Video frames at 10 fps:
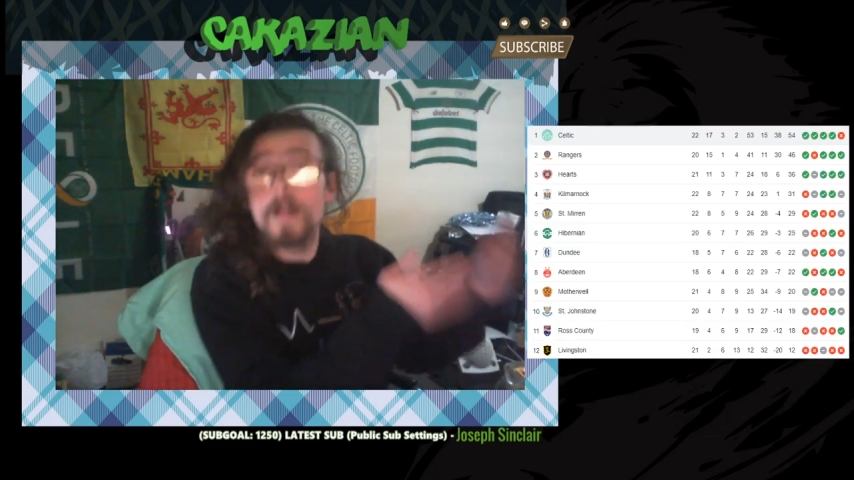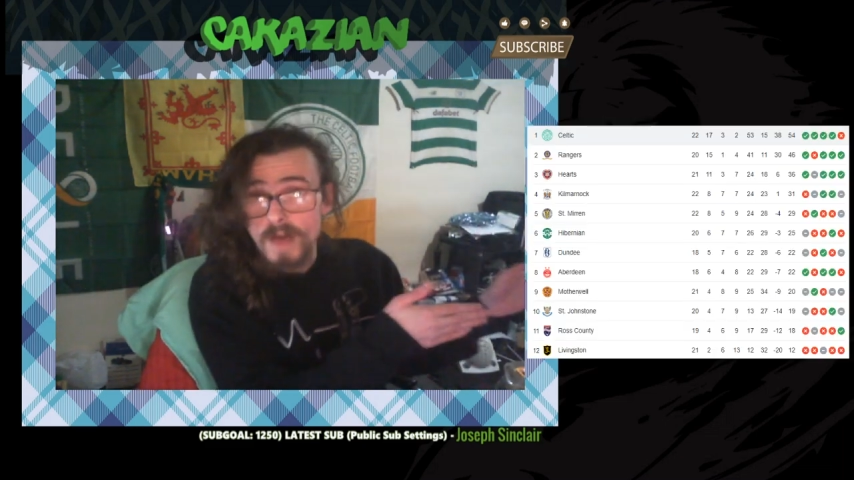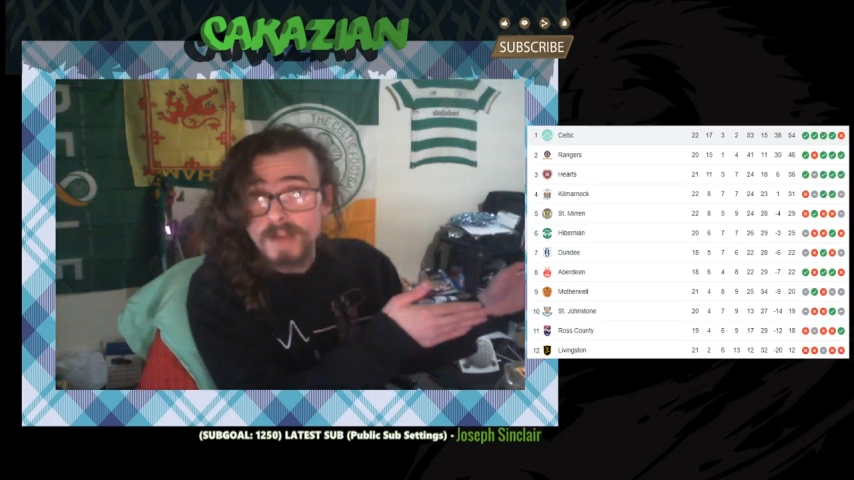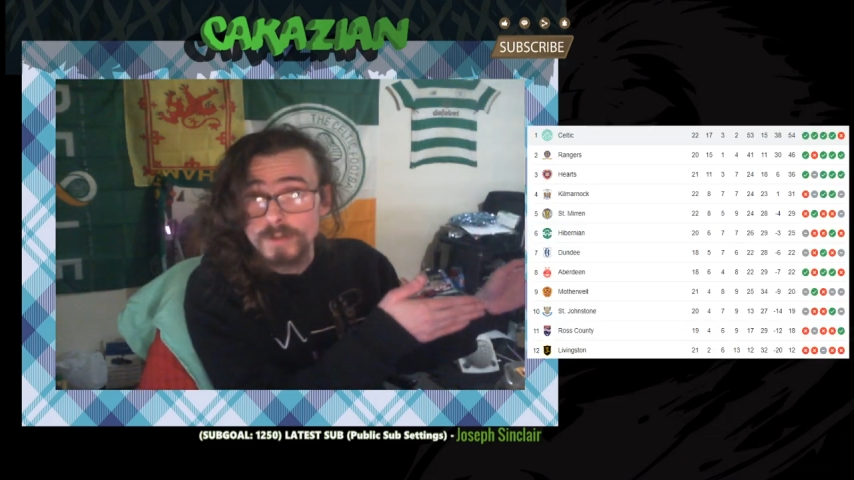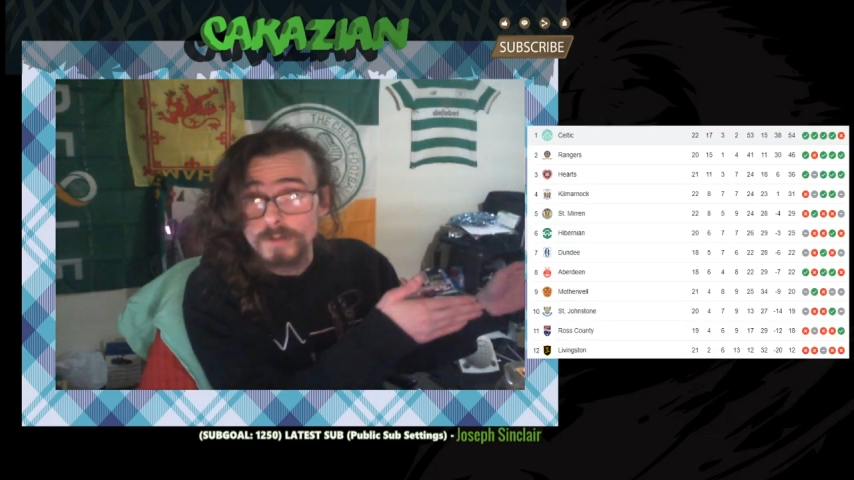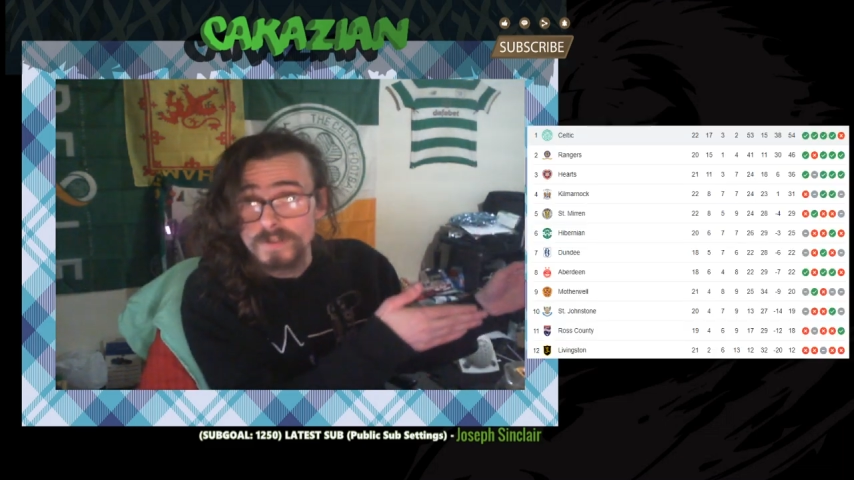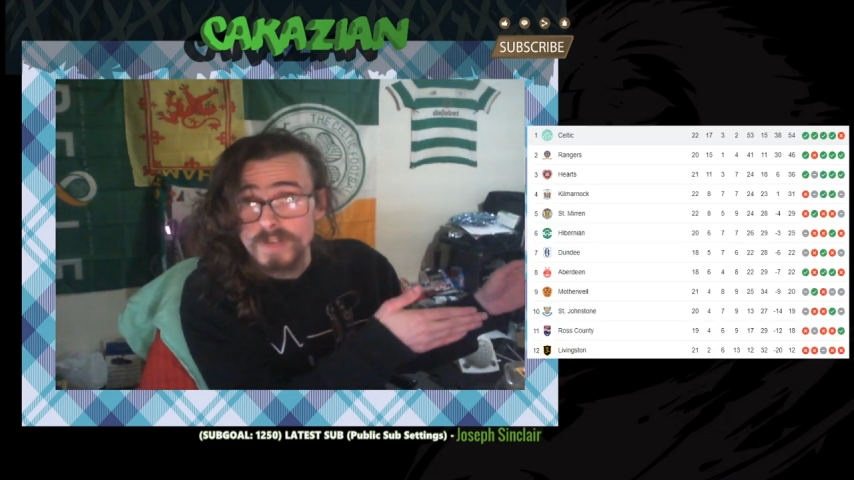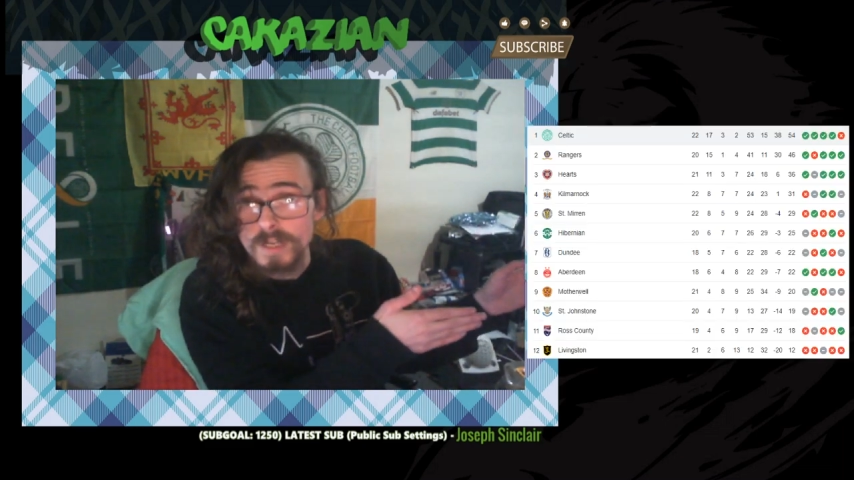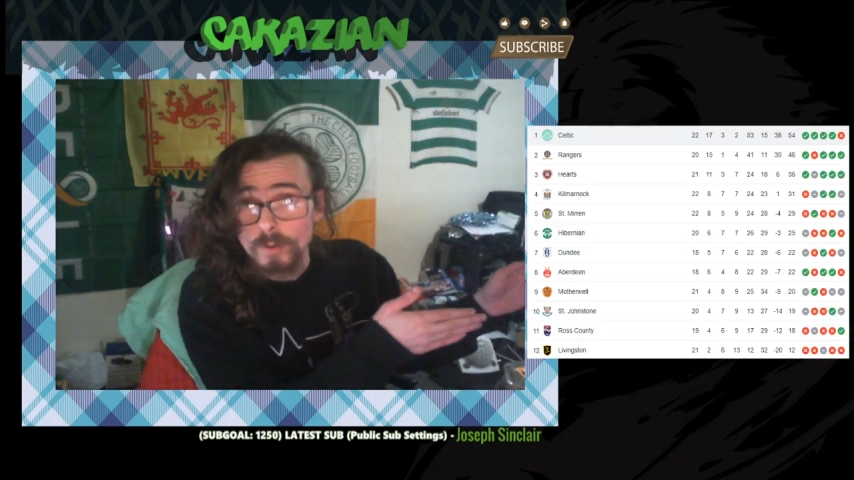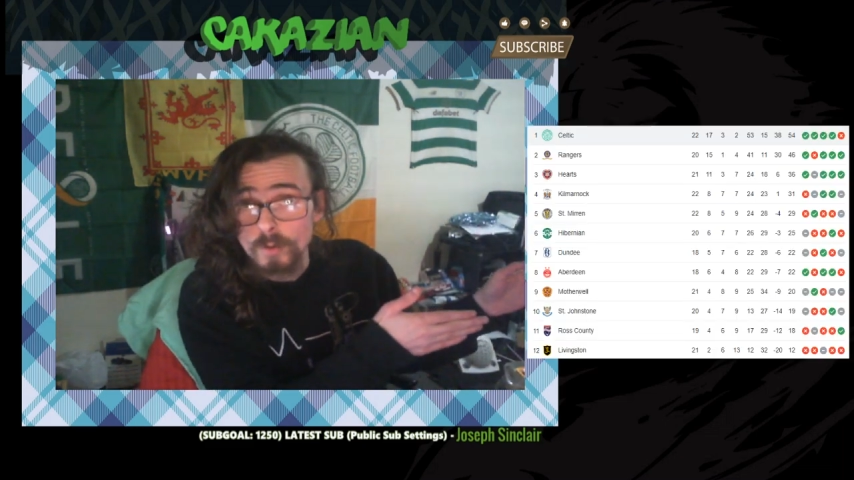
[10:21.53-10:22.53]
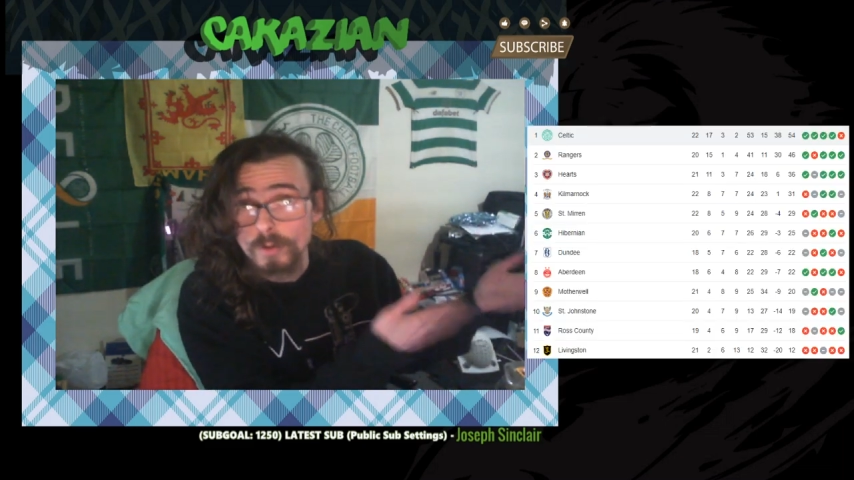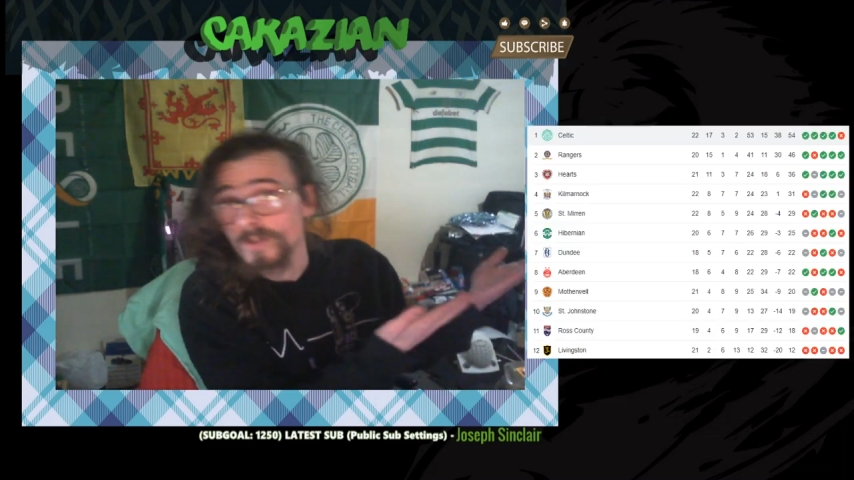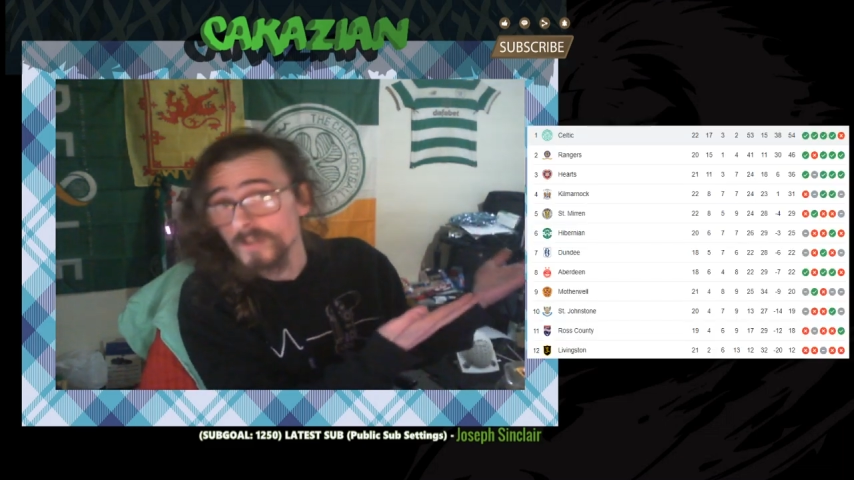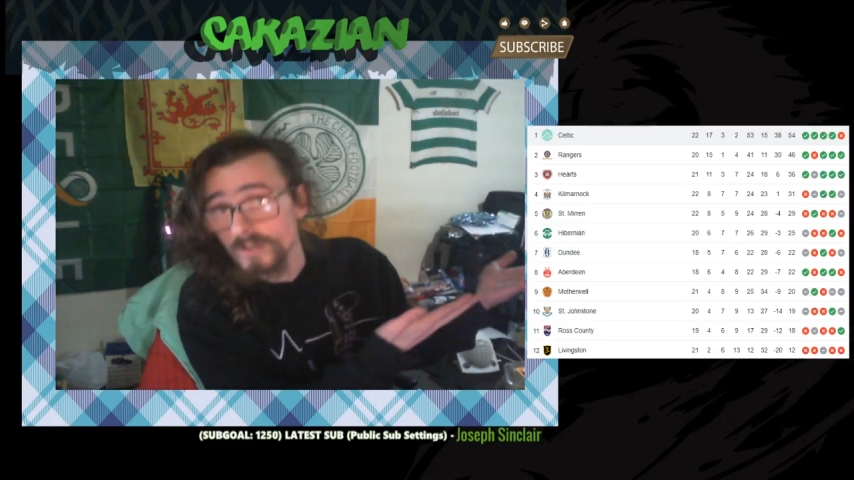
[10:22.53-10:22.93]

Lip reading: That's how the table looks.